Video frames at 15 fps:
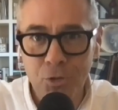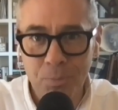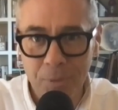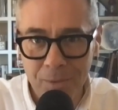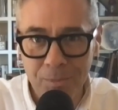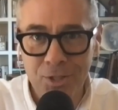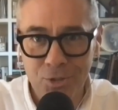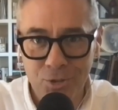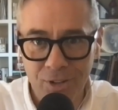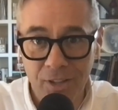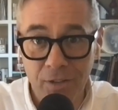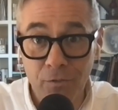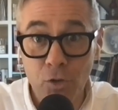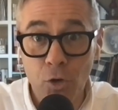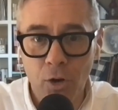you may be
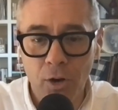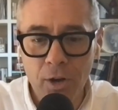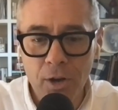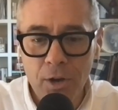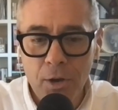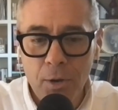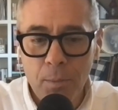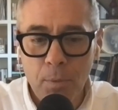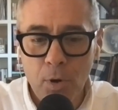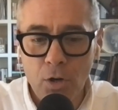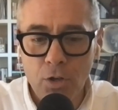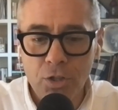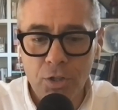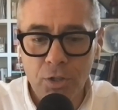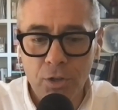struggling. If you're a
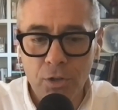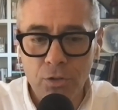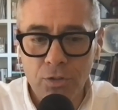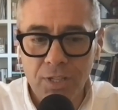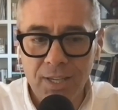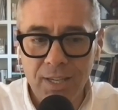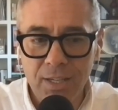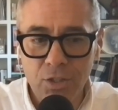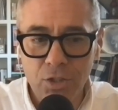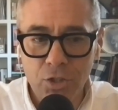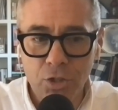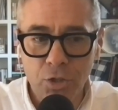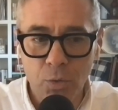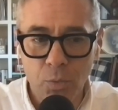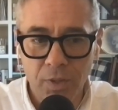person who tends
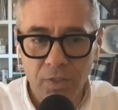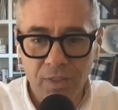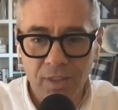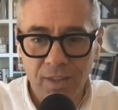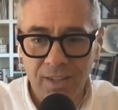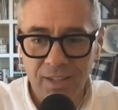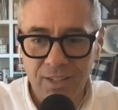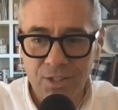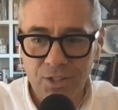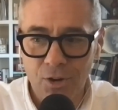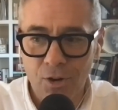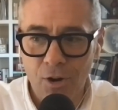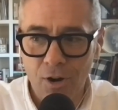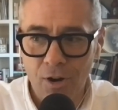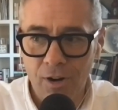to, when things
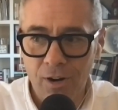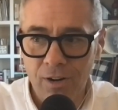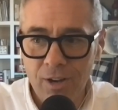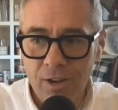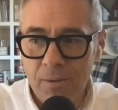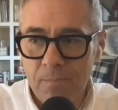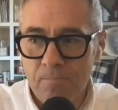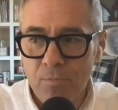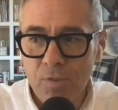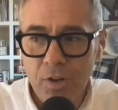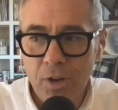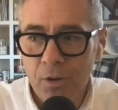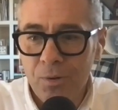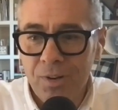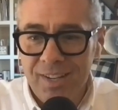are,
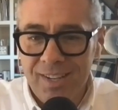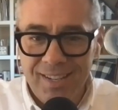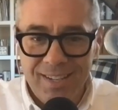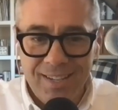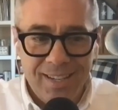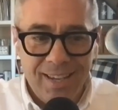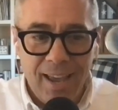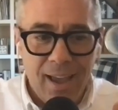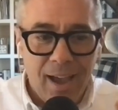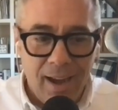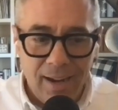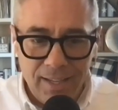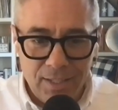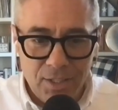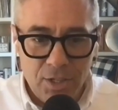
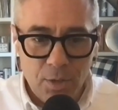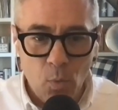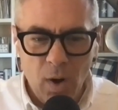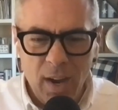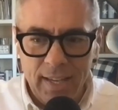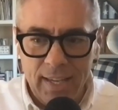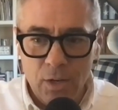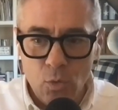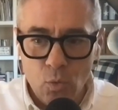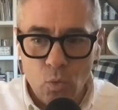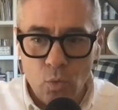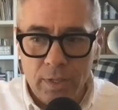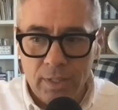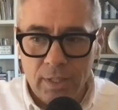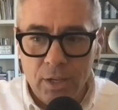chaotic in some way, get
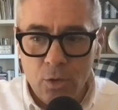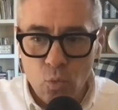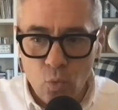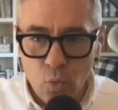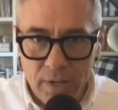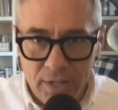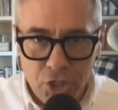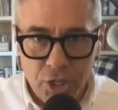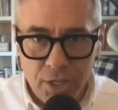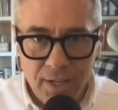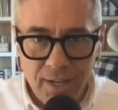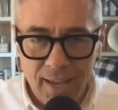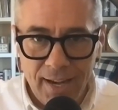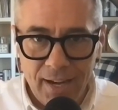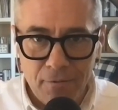really rigid
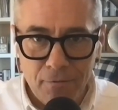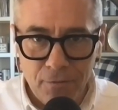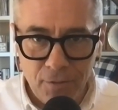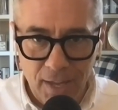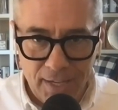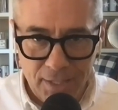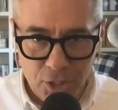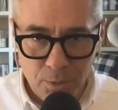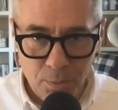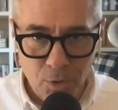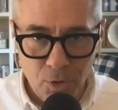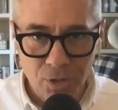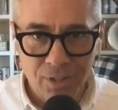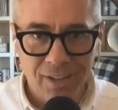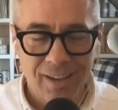and
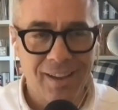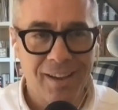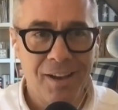inflexible,